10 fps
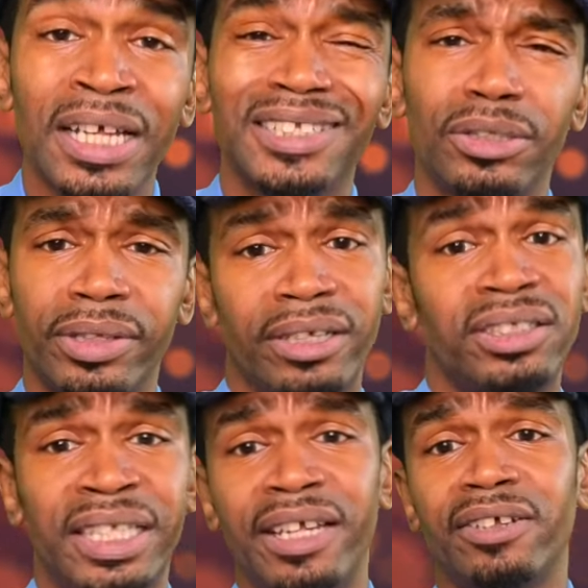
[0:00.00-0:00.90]
So there are
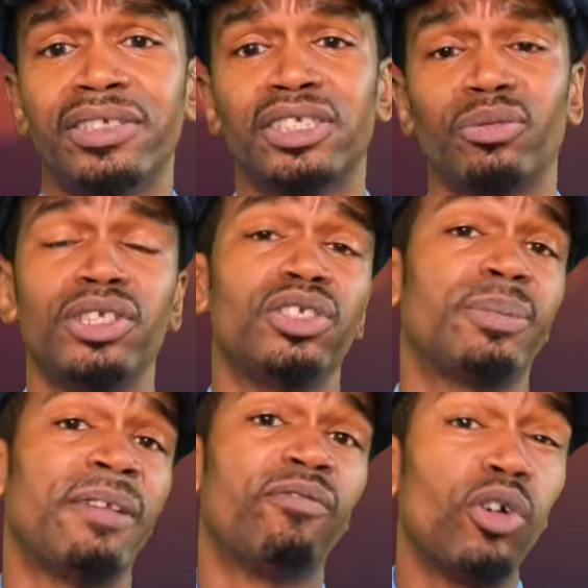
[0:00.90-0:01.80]
tiers. So when you
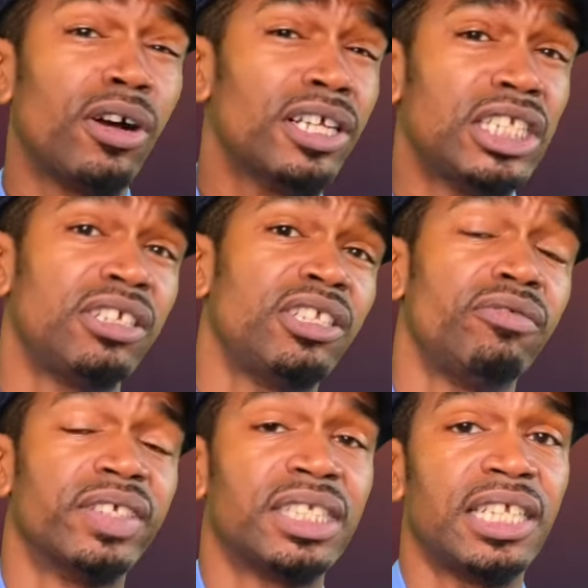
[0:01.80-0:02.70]
spend $400,
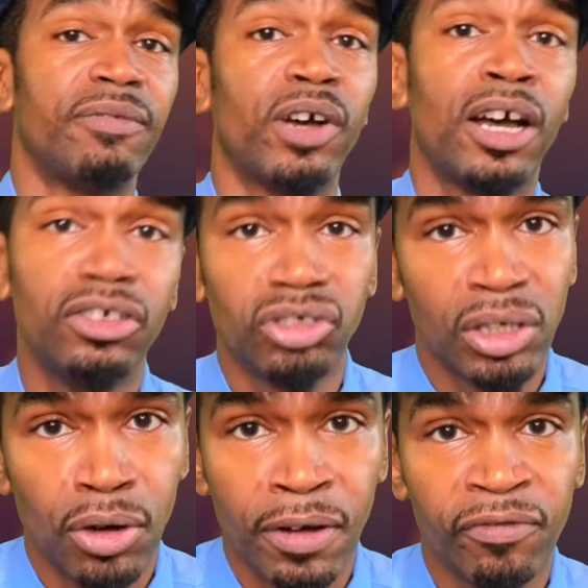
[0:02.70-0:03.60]
you receive
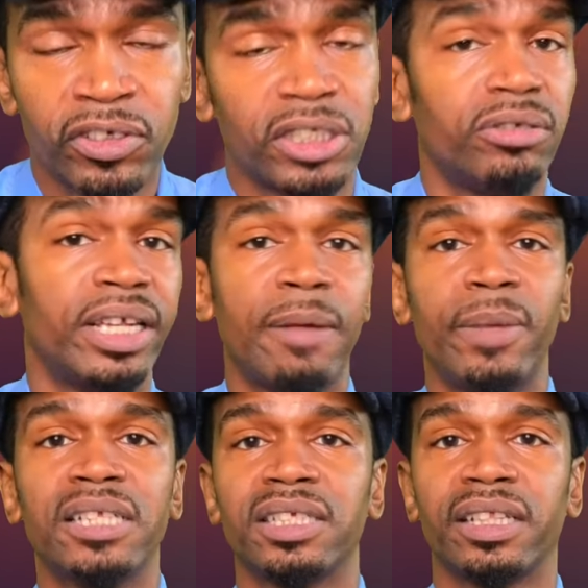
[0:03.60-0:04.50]
$100 off. So you get
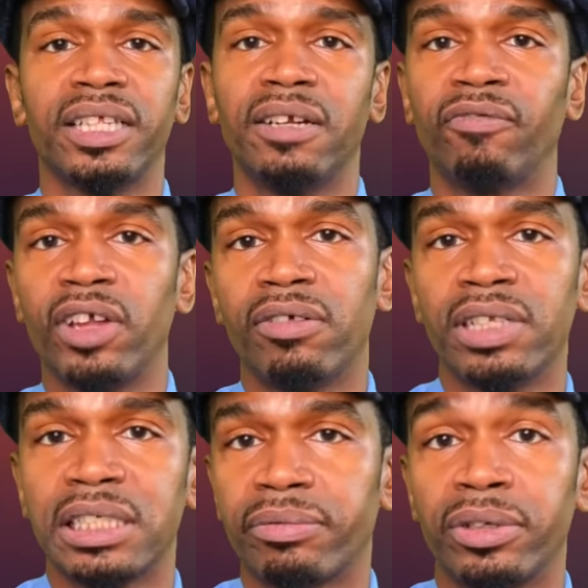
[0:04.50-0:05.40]
basically the
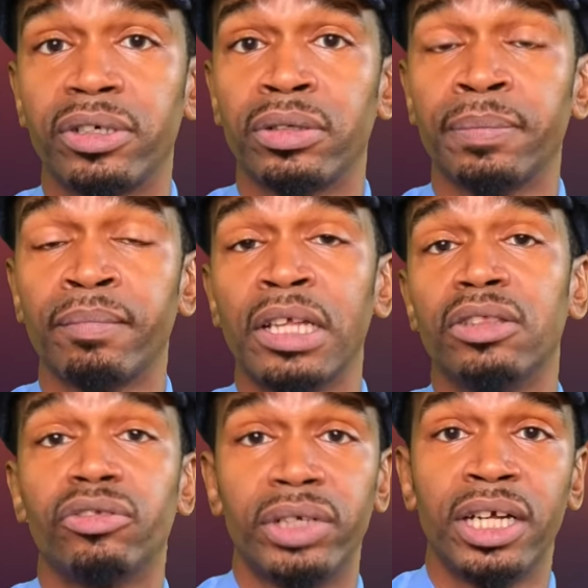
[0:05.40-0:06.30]
fragrance worth
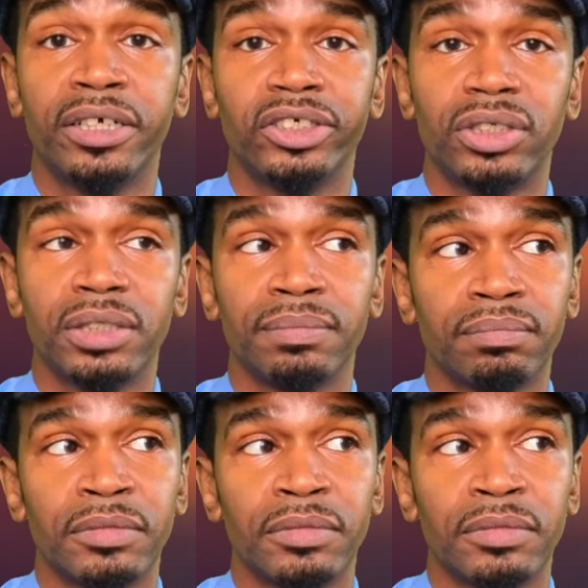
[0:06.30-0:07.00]
$300.